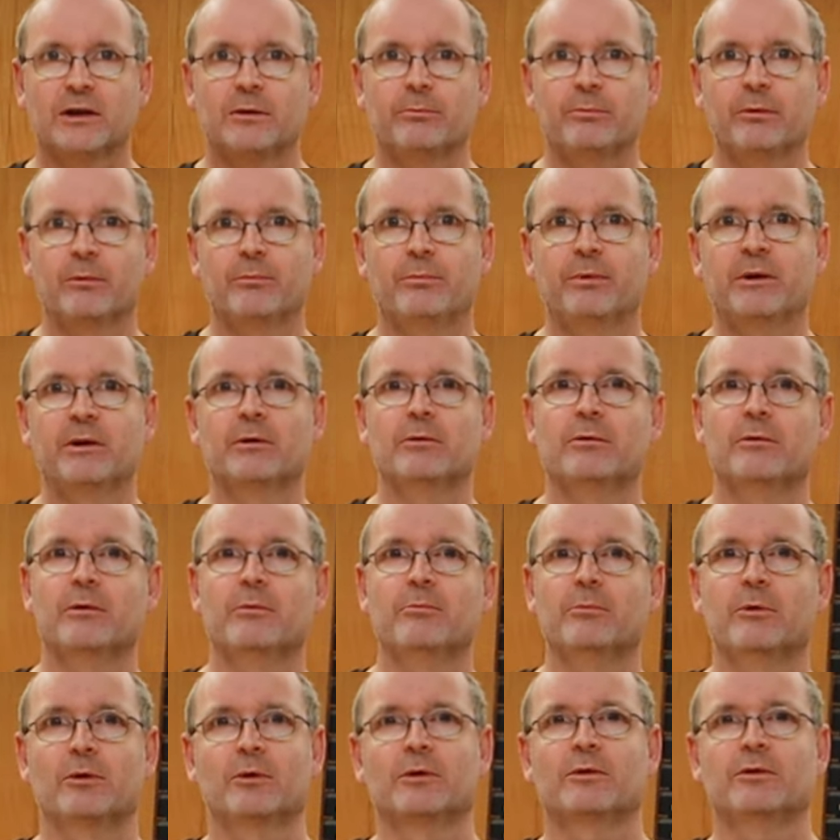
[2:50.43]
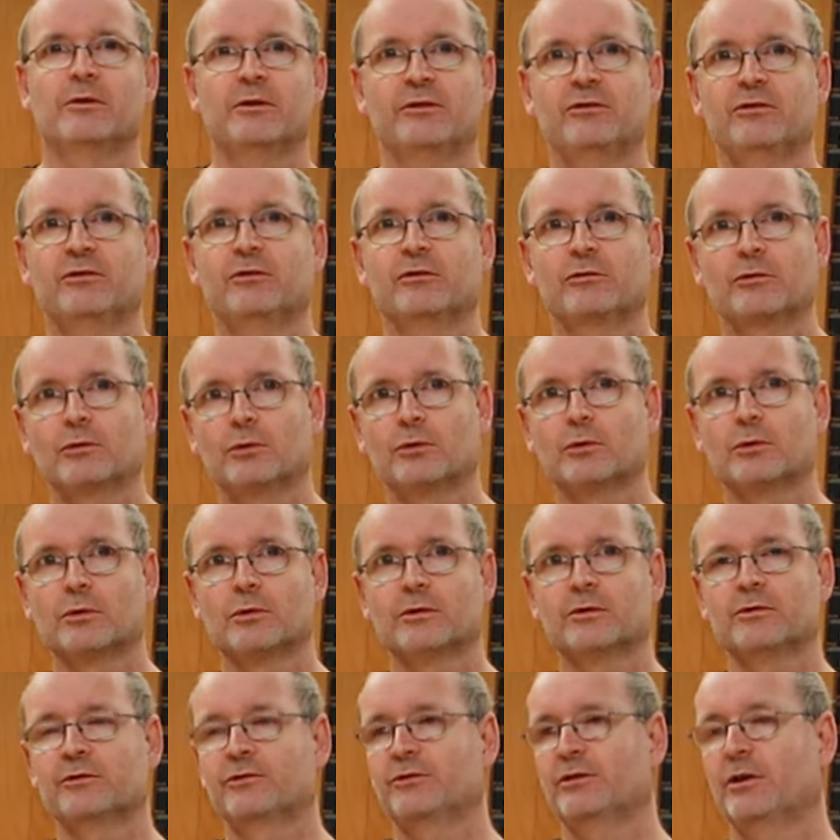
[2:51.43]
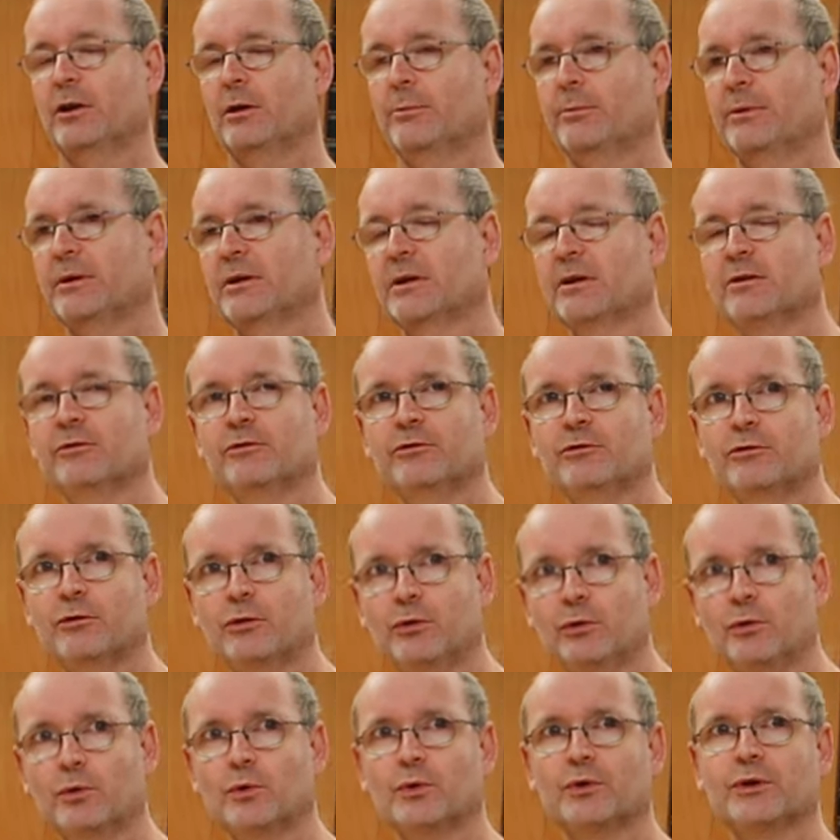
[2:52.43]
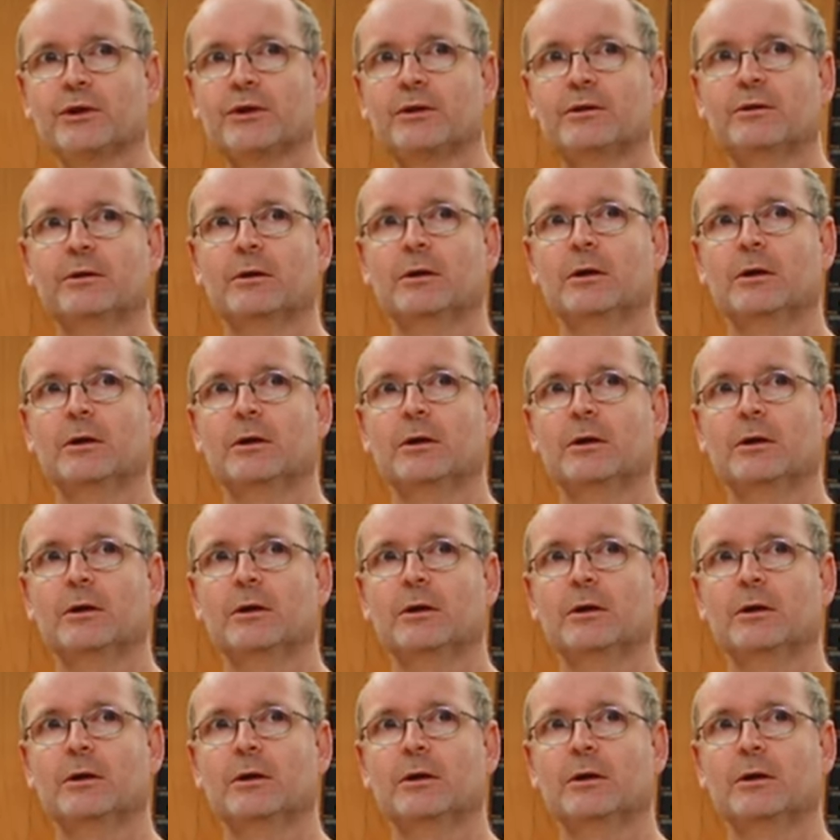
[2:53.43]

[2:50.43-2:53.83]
But bearing in mind, this is cordless up against corded,